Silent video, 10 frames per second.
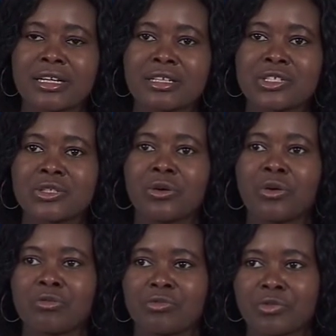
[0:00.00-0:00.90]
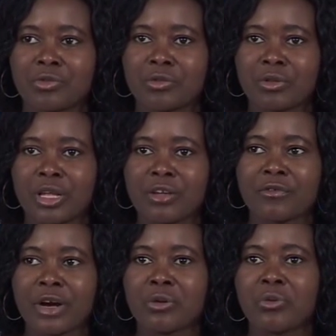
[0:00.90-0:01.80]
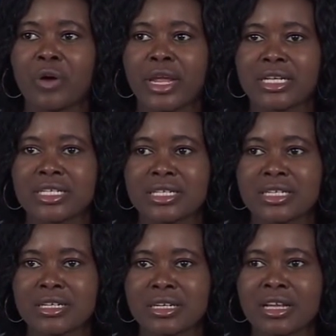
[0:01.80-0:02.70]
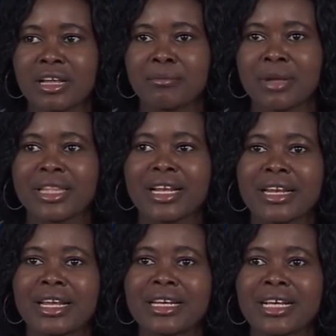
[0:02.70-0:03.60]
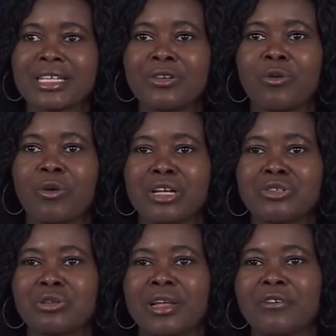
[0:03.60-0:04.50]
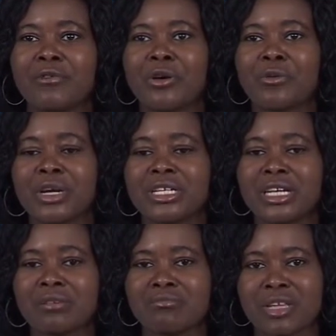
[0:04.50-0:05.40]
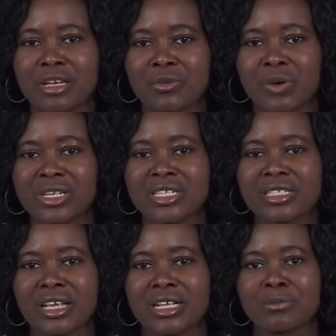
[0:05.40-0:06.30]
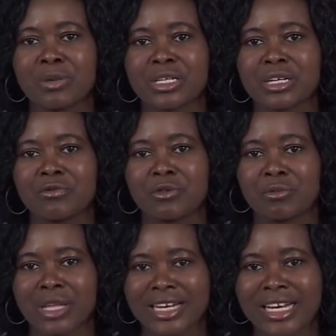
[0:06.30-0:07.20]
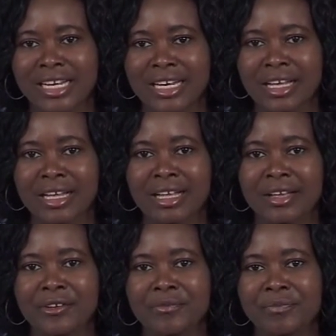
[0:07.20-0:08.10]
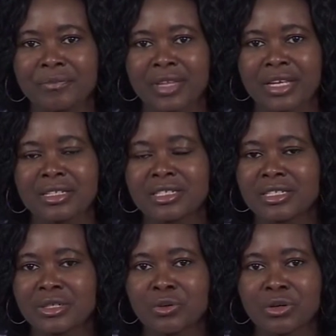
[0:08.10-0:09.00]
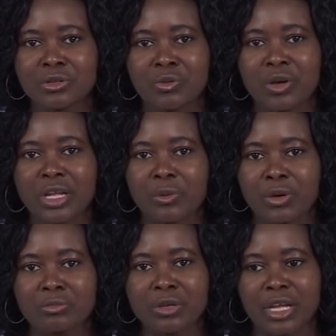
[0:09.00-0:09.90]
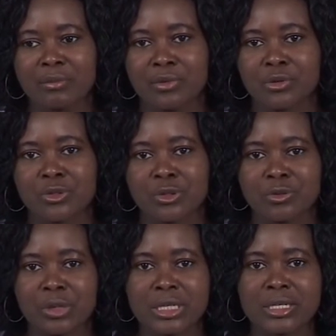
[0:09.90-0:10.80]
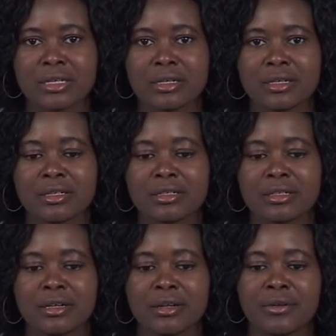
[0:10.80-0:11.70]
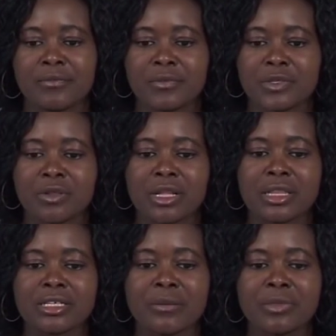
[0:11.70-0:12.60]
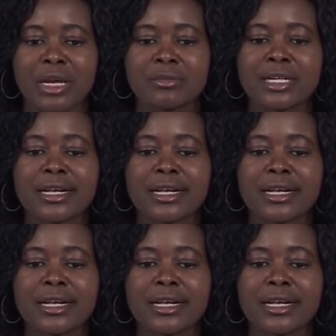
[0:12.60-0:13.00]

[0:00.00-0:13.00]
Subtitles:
solve, evaluate, but the learner doesn't know what evaluation means, what is expected from that learner, she won't or he won't be able to do it. So then sometimes the